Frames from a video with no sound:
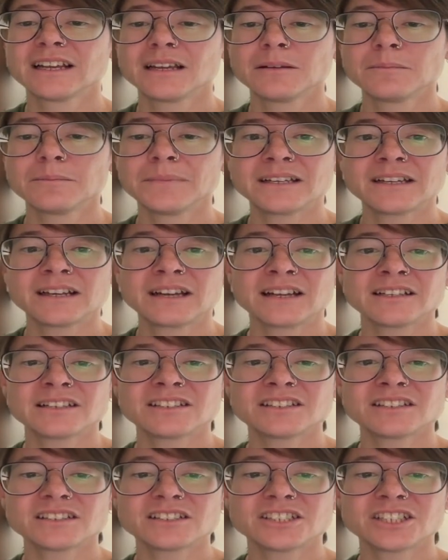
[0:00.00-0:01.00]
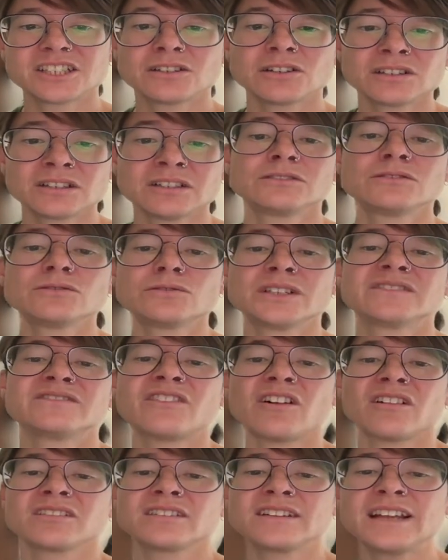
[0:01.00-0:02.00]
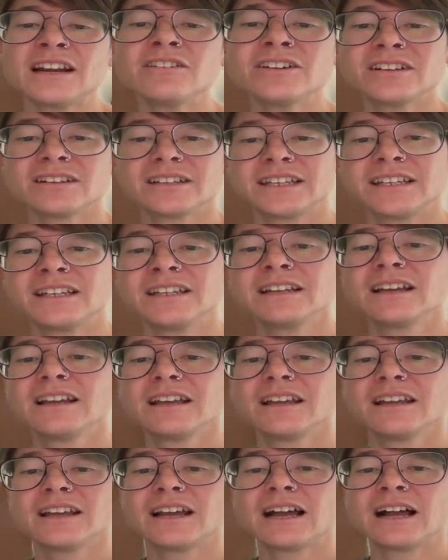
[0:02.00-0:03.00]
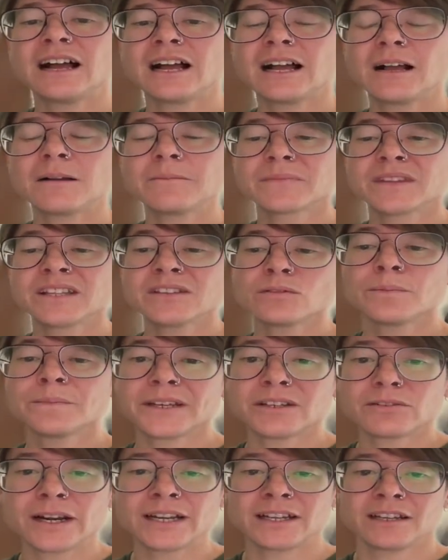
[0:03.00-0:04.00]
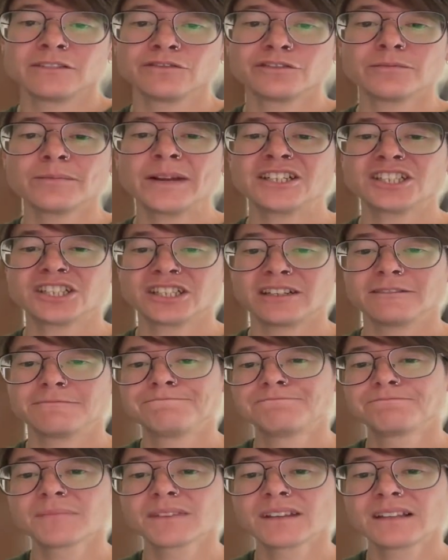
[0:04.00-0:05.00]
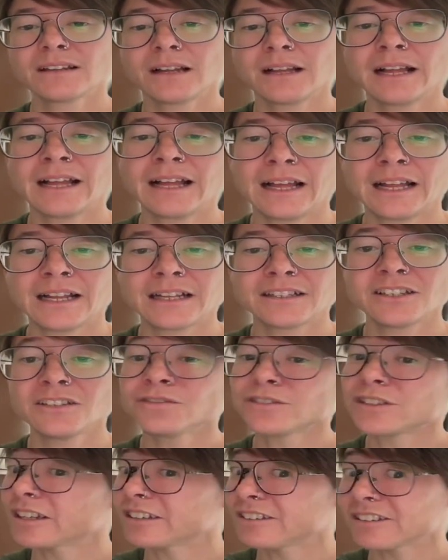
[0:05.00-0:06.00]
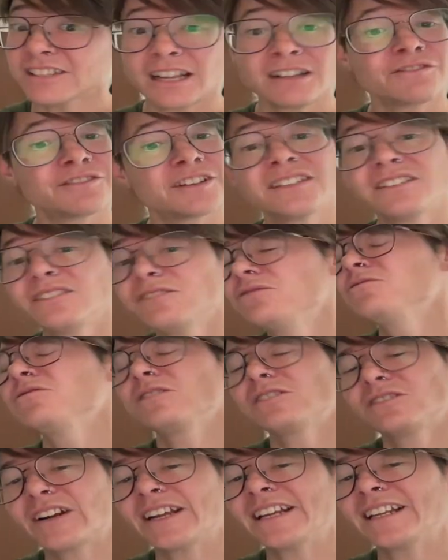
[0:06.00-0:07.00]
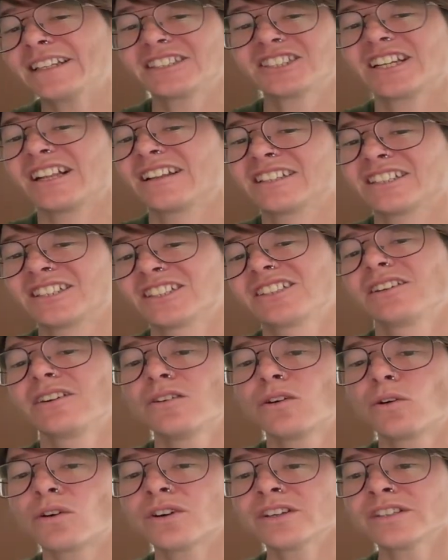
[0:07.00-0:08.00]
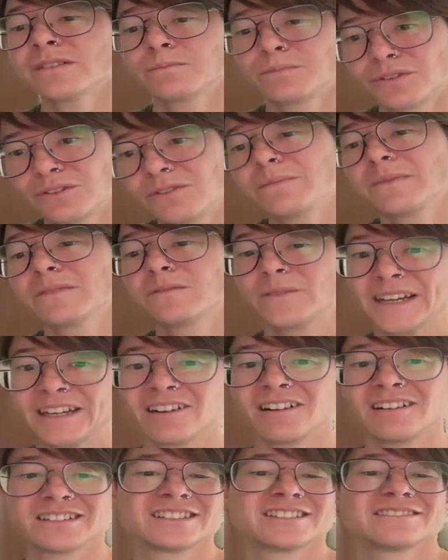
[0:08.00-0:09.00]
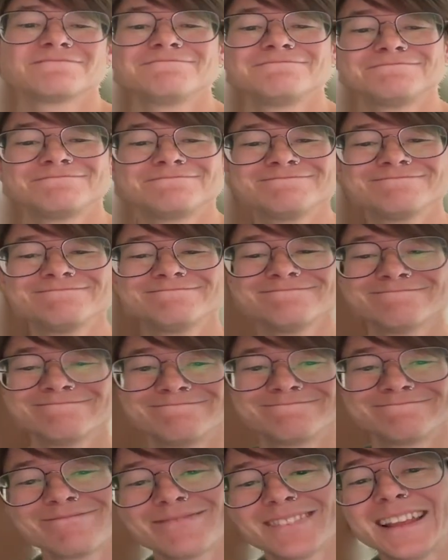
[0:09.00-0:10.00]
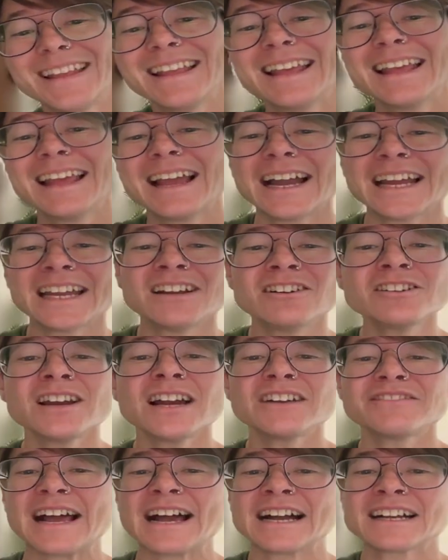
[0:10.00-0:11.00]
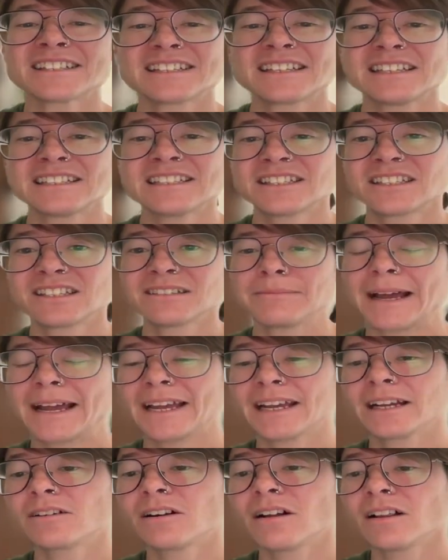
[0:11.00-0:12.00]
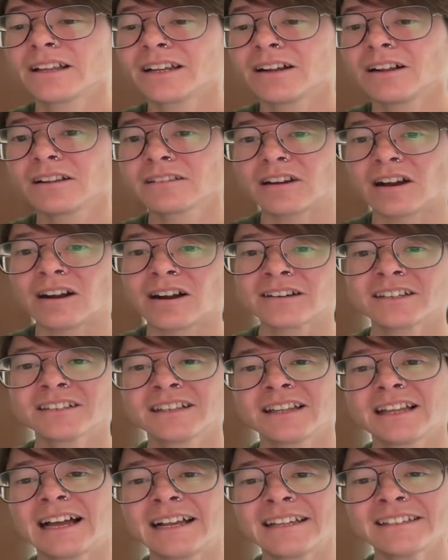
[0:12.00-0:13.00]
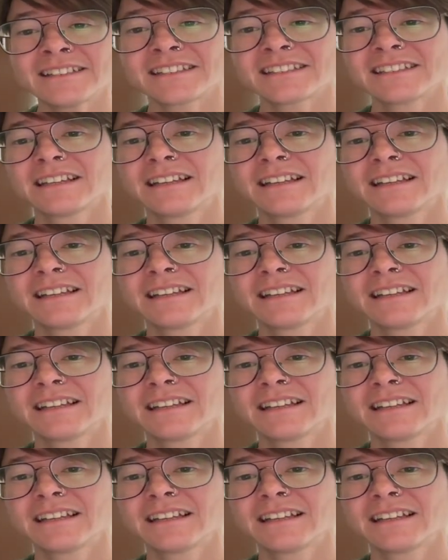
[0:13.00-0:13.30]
because she couldn't do it voluntarily, this will be great information. And you've got yourself a new training challenge, horse poop recalls. I know you have access to my calling all dogs class.